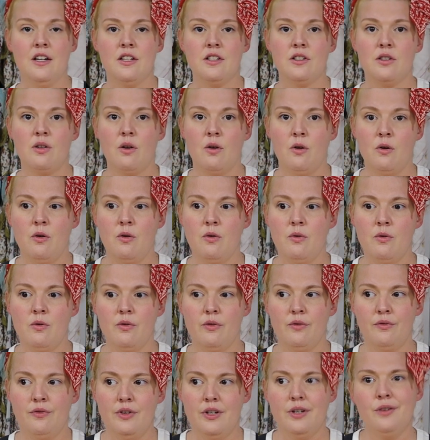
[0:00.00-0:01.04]
So
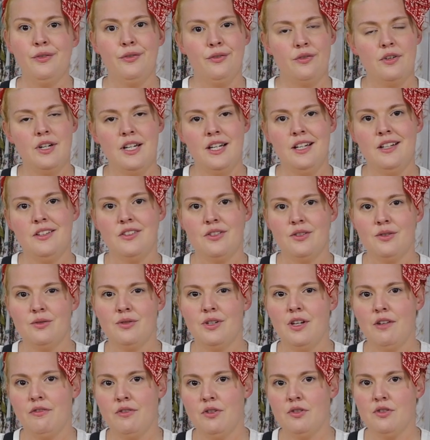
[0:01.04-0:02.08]
feel free to give